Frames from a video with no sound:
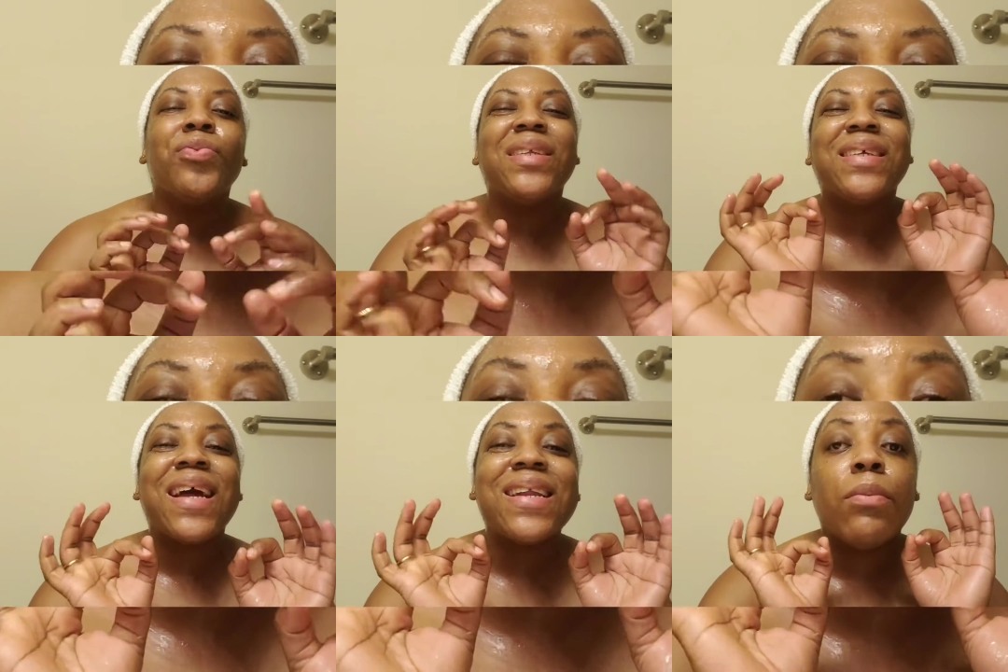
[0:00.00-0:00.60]

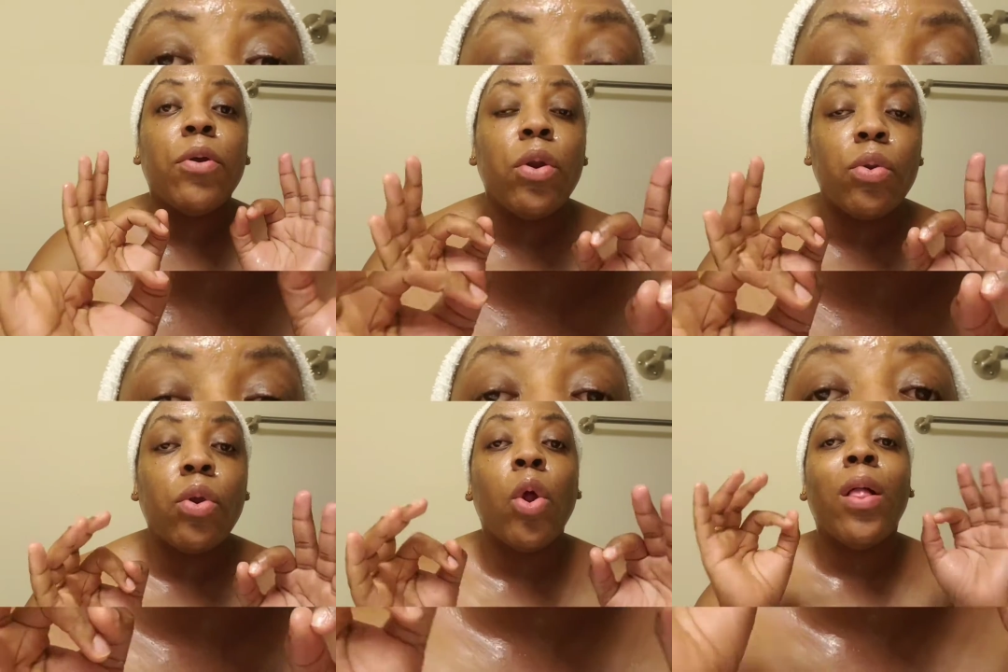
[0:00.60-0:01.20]
Yes,
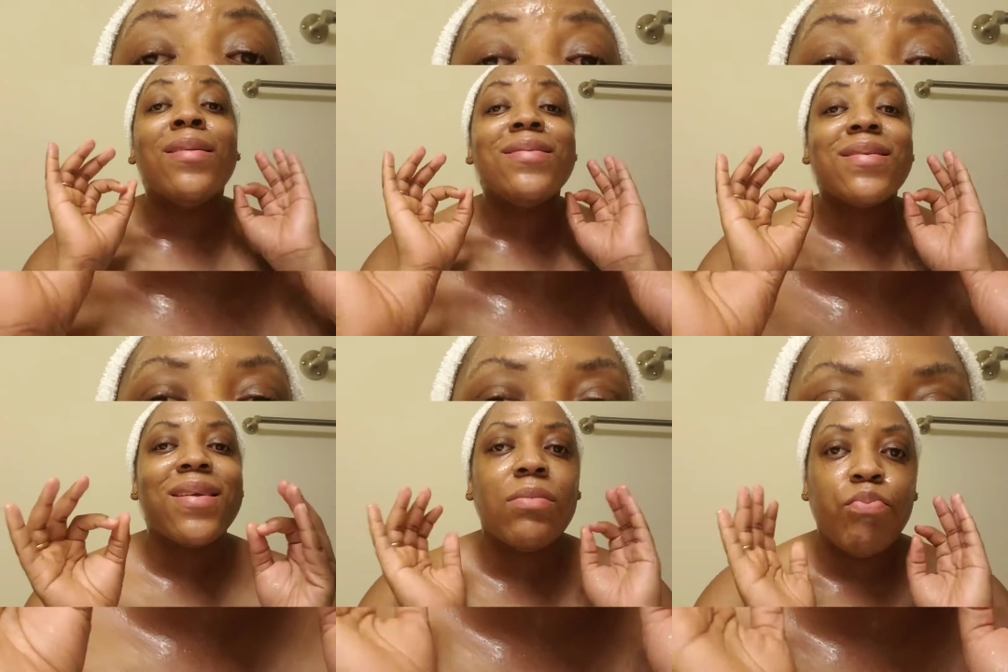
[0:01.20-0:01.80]

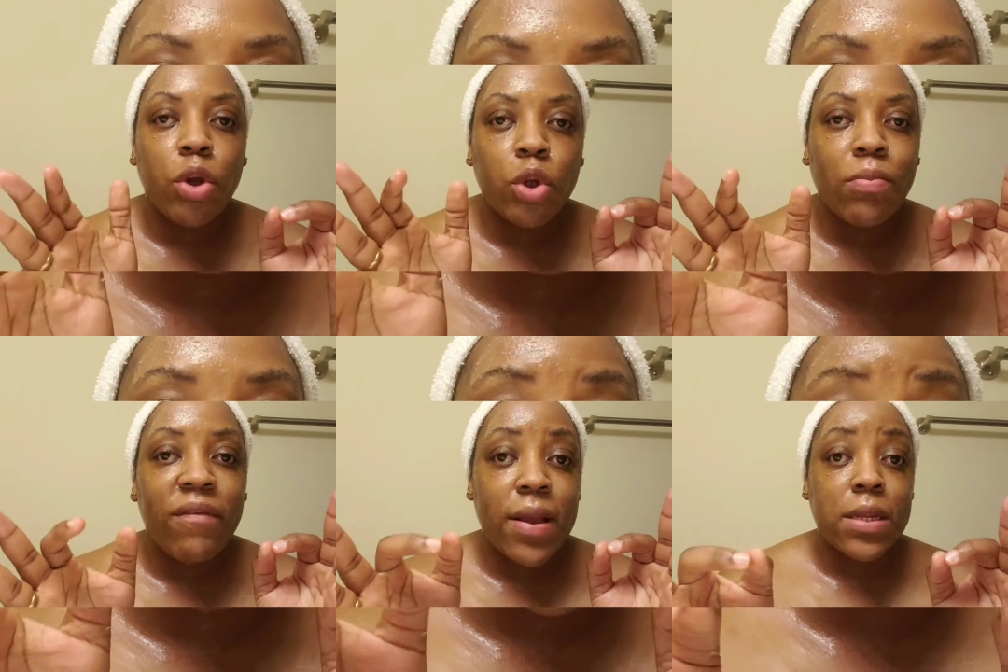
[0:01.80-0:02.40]
I'll be
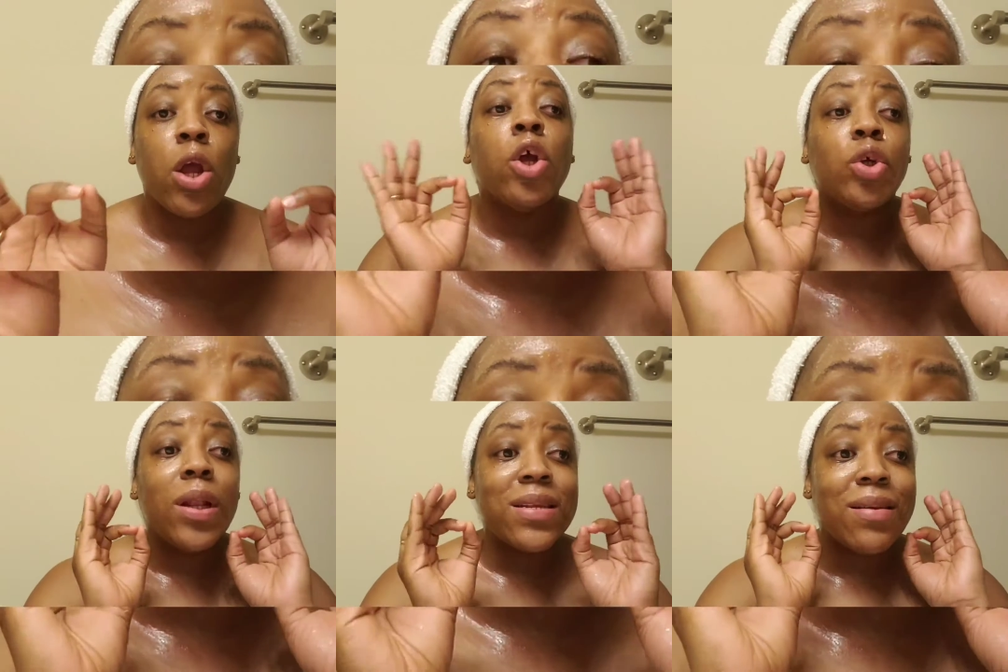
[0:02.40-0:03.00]
leaving it for
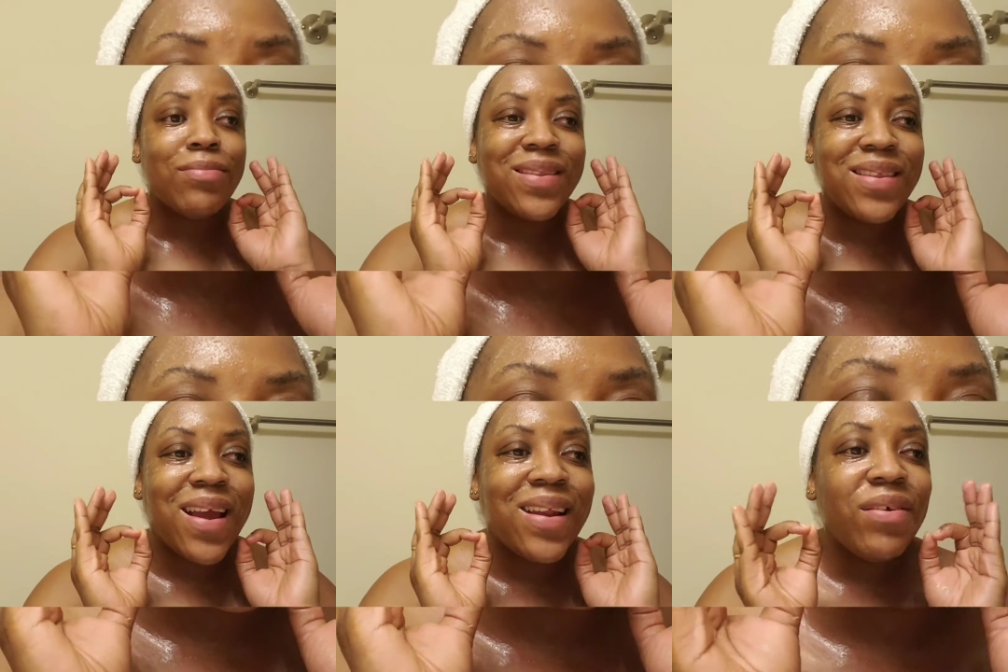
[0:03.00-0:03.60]
30
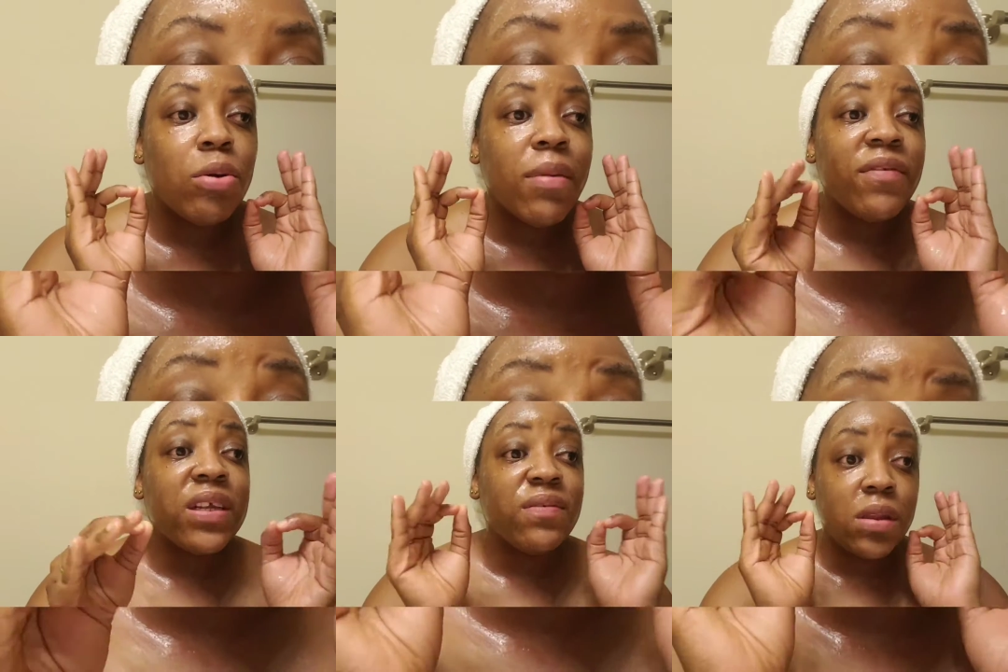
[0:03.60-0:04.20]
minutes on my
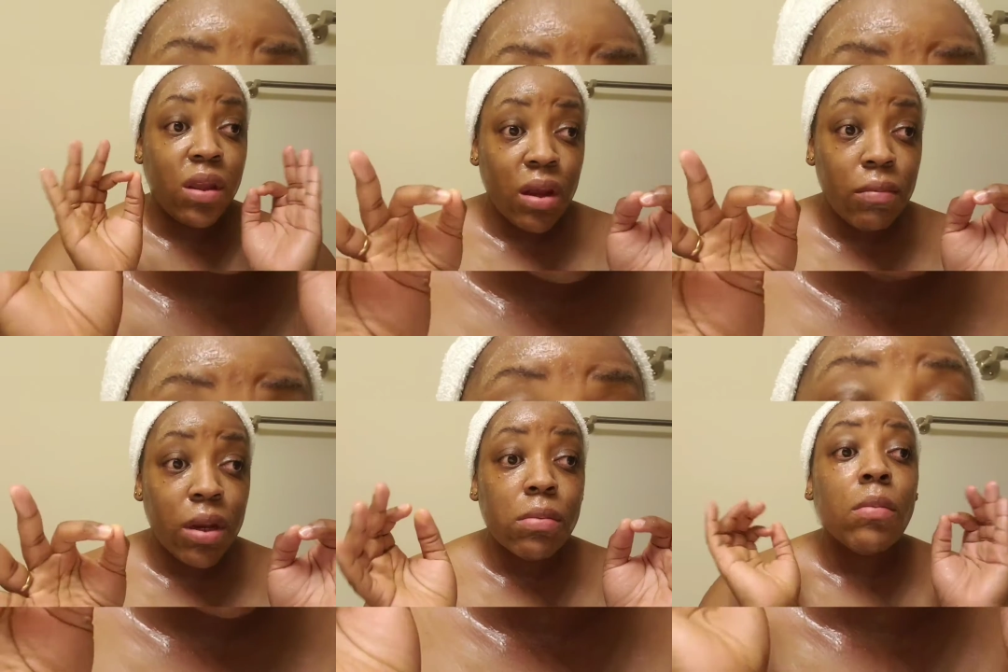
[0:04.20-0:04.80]
face. Like
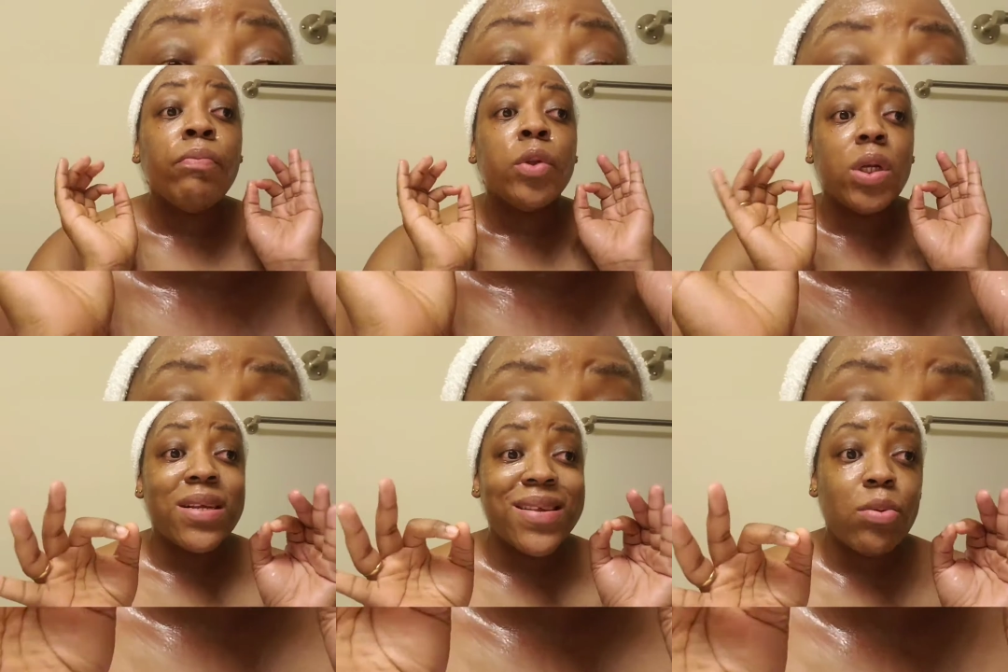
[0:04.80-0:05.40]
30
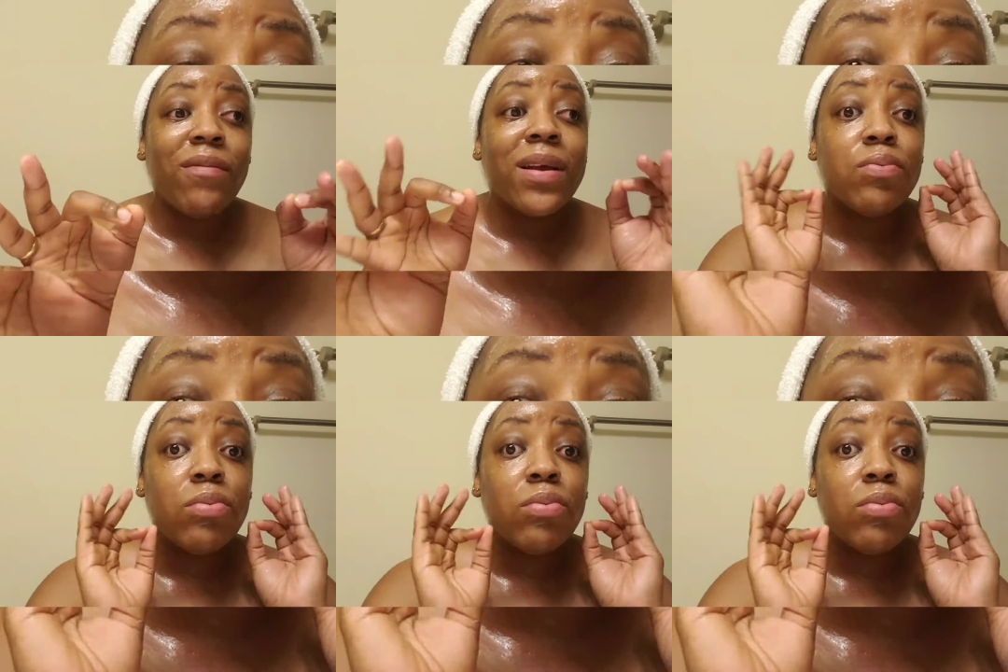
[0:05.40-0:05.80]
minutes,